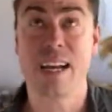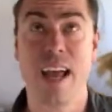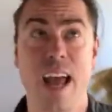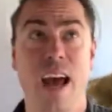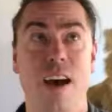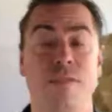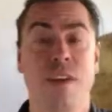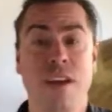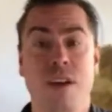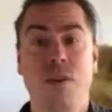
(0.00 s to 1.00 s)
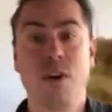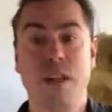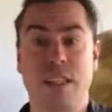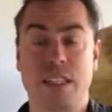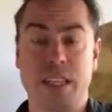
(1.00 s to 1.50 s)
going to have
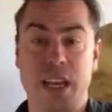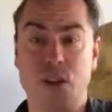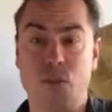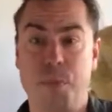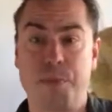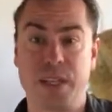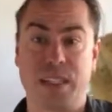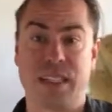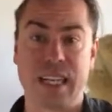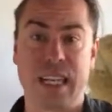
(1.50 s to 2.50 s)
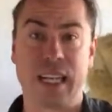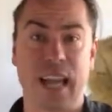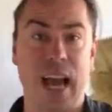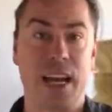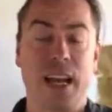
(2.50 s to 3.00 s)
this interrupted ceiling
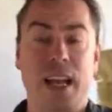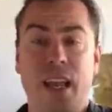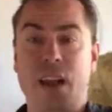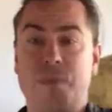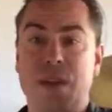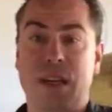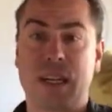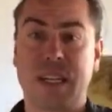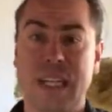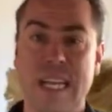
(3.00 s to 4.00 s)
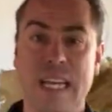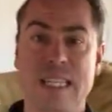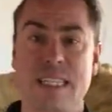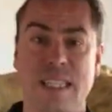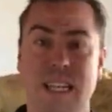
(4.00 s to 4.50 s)
line. It'll be a
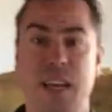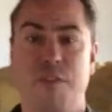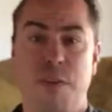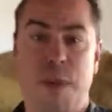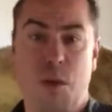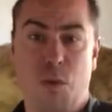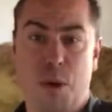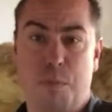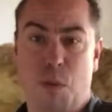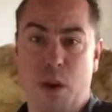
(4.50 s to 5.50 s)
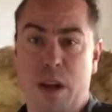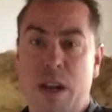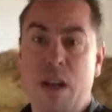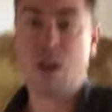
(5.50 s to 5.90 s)
clean ceiling from that one point